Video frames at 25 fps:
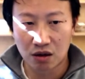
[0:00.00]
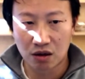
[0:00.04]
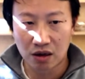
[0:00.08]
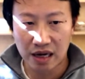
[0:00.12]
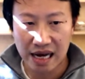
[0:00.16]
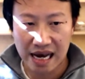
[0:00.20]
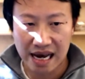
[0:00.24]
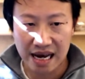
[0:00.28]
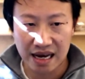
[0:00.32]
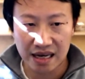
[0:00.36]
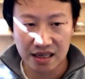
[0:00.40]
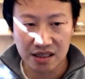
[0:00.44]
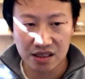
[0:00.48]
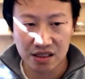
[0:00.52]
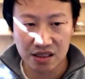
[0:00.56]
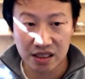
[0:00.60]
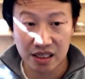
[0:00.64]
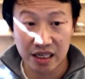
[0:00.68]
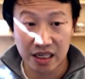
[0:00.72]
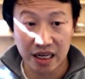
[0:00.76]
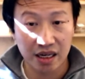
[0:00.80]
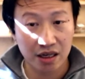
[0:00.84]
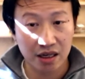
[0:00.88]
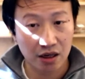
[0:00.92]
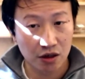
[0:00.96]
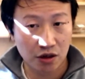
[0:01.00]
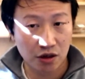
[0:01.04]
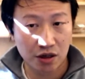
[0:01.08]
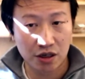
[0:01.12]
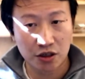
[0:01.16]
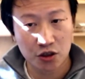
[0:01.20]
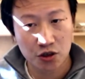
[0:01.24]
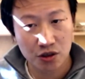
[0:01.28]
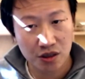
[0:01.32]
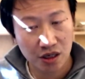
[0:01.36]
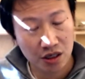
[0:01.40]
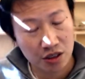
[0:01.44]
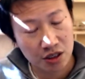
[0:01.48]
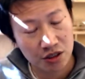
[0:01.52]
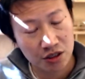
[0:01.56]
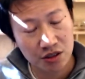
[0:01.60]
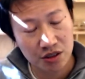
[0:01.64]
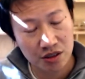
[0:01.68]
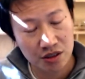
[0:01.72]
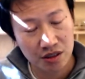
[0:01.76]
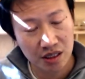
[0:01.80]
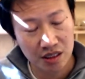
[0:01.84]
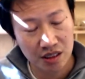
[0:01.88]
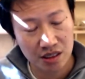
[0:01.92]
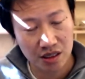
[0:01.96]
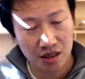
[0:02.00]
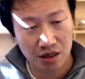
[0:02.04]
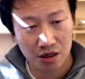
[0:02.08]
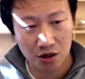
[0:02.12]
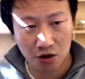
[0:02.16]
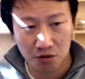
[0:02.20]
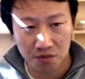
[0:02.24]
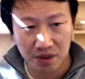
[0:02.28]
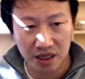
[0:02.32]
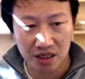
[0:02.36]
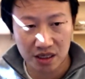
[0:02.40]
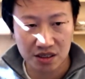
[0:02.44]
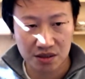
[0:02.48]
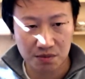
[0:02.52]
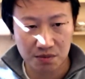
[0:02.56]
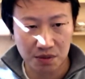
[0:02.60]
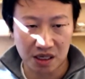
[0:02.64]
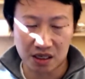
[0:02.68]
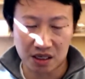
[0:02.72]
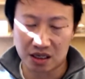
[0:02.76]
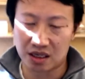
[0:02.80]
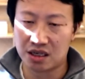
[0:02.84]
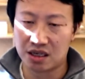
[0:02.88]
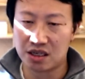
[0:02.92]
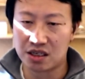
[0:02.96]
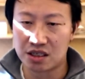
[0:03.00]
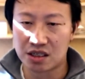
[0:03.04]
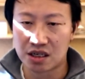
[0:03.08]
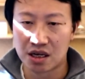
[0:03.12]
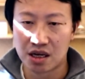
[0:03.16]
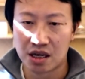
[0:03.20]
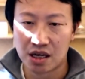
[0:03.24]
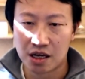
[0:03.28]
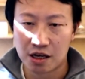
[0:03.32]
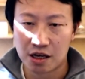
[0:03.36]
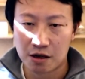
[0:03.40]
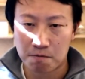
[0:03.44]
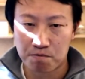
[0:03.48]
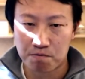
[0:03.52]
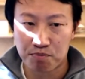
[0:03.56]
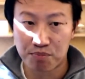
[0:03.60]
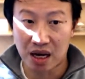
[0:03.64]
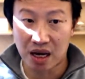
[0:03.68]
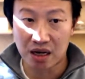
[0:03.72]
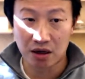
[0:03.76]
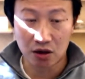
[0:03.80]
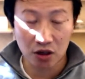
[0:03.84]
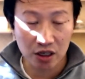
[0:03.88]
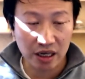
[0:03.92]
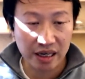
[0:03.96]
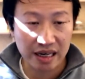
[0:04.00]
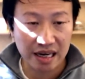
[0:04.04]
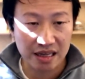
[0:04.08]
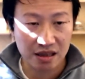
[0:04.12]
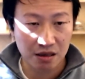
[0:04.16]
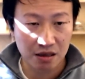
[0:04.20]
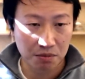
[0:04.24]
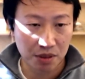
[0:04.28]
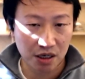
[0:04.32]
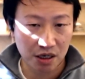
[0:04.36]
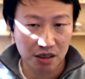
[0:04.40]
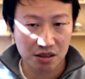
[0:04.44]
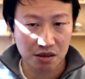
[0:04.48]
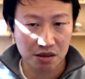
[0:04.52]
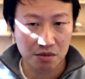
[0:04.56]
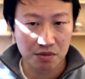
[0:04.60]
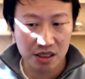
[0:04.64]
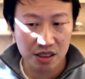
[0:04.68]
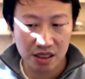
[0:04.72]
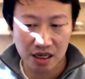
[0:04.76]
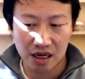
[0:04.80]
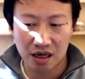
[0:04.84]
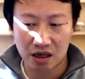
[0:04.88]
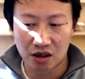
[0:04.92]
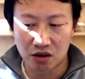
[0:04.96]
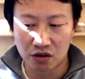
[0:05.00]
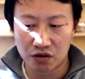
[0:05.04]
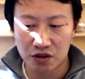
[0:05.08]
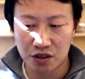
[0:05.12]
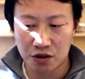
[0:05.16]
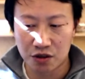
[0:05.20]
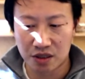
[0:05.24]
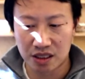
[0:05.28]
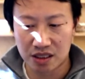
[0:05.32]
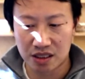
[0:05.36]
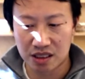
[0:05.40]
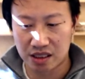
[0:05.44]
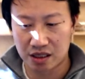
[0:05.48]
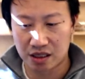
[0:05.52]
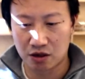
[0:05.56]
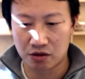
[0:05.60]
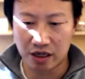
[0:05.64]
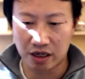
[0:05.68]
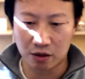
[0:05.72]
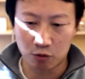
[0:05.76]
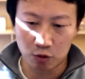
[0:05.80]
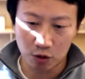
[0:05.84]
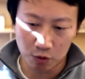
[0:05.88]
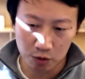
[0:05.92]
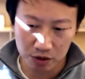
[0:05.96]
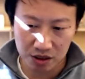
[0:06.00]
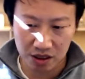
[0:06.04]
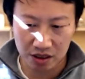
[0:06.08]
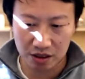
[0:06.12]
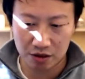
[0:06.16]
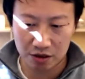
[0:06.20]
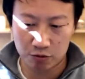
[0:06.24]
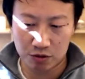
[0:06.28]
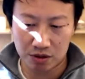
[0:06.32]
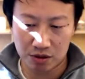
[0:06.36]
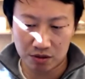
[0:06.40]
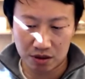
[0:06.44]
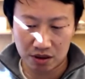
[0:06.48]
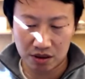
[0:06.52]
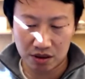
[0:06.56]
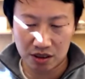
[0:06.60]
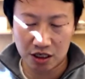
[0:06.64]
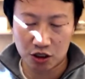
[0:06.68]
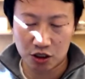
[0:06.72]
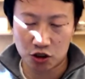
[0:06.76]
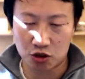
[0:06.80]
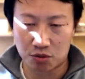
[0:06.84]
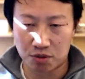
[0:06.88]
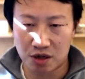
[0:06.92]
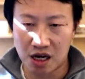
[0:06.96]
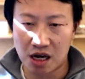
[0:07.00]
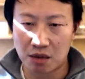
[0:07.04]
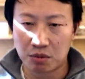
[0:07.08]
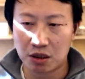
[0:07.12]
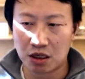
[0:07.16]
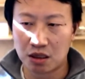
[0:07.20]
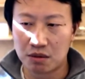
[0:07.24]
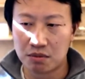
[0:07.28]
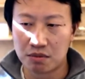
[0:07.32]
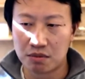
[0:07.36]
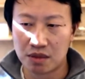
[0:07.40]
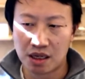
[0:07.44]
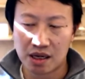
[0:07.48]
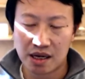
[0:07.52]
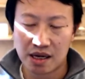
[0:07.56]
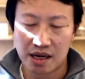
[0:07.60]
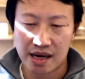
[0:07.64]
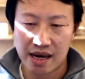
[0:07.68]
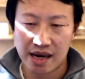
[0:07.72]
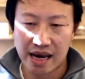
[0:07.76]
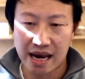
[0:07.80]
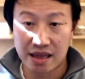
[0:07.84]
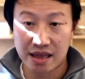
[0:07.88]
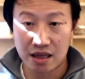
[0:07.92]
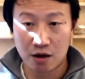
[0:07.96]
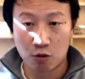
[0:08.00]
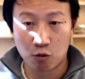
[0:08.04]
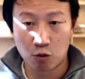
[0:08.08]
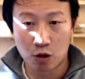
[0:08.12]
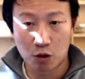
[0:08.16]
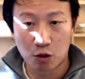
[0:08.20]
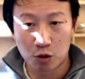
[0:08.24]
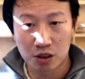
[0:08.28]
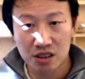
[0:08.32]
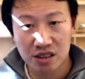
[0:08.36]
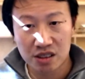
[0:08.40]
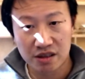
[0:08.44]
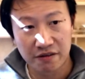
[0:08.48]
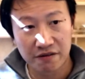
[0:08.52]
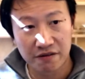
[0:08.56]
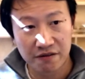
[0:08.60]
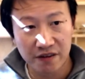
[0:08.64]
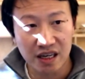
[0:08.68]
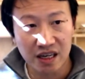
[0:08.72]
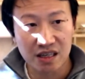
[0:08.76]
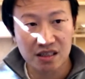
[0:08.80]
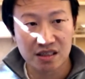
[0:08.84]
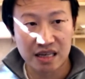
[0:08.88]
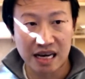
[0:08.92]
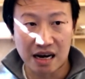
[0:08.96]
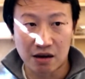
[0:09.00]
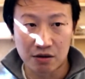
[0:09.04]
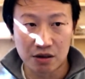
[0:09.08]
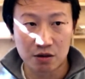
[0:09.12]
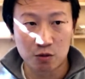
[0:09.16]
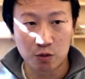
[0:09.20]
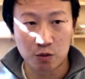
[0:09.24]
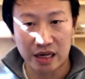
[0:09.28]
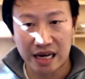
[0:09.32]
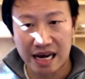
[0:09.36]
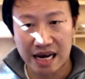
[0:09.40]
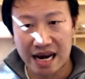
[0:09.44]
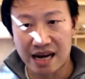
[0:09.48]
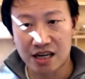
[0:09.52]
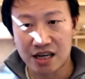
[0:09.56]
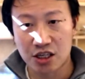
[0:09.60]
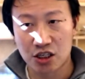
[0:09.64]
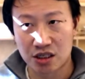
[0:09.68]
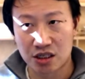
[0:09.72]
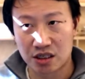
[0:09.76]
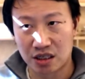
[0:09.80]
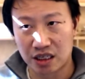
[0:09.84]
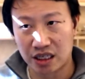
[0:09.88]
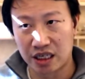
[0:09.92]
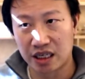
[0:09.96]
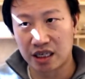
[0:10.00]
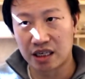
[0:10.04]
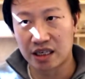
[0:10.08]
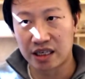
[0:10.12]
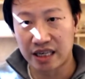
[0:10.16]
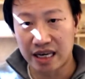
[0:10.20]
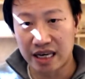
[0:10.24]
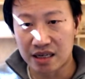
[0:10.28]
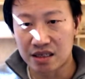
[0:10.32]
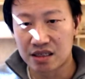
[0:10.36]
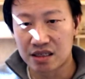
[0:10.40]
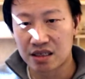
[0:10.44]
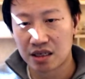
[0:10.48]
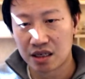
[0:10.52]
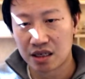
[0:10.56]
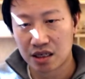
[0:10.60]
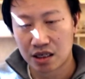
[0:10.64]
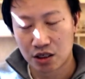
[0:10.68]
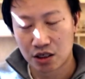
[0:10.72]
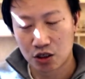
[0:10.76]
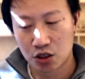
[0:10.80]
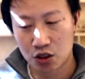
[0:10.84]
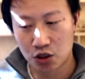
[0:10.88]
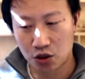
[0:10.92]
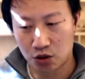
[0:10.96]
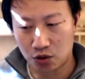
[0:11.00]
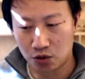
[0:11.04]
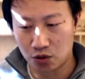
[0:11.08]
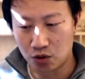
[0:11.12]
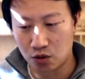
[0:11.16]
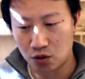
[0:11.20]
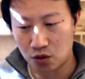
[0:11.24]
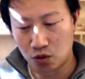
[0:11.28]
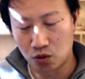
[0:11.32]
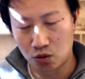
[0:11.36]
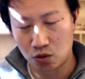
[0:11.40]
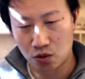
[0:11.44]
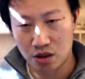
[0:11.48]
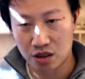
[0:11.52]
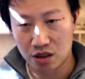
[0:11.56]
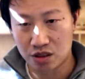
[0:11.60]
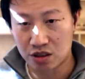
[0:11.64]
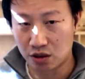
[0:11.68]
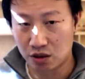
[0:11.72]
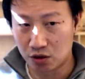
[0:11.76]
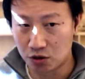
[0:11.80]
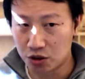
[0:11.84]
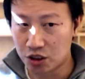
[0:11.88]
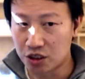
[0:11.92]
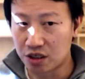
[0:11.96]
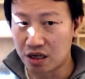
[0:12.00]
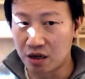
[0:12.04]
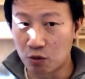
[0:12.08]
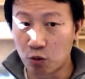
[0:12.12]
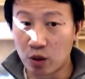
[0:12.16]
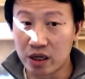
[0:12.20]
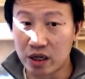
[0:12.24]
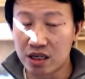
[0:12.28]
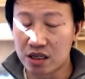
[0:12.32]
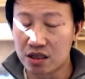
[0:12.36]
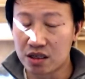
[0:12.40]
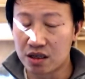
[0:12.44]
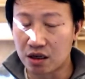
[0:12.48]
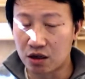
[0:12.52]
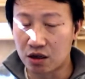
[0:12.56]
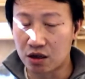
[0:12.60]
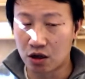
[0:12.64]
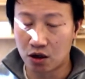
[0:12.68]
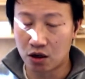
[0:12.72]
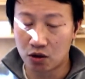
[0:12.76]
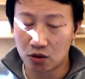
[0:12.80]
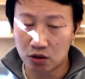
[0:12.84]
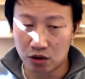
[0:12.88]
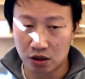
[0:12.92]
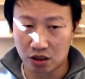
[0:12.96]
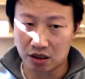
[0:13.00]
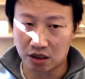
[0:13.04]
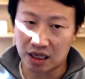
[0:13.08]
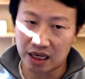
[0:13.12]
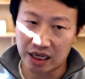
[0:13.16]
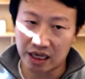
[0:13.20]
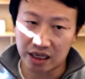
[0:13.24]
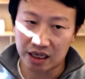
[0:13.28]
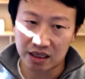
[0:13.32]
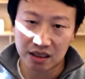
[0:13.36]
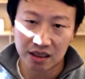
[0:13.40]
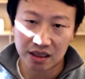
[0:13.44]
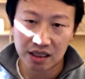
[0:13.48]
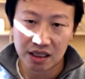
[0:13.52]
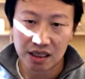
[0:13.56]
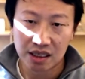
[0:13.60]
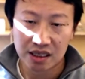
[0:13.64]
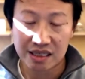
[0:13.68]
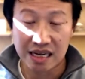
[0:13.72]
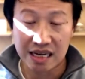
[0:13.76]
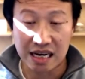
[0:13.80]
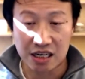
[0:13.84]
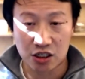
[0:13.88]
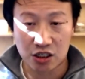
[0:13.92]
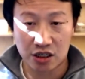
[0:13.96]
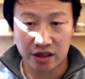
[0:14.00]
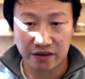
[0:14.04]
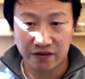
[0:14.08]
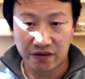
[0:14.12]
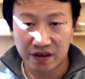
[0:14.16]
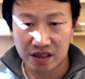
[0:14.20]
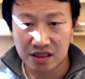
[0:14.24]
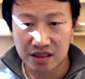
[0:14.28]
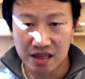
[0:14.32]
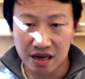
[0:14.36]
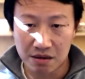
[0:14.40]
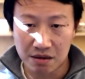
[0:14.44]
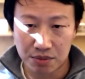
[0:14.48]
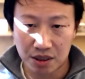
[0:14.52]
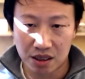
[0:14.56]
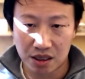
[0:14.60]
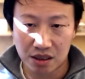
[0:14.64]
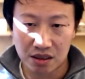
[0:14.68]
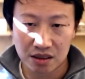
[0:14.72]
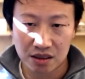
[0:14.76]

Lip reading: as getting a good introduction into the code base, because by looking at the bugs themselves, you can see, okay, what was the initial problem? And then what was the fix? How did we actually get to the solution? And what did the code look like to actually fix that bug?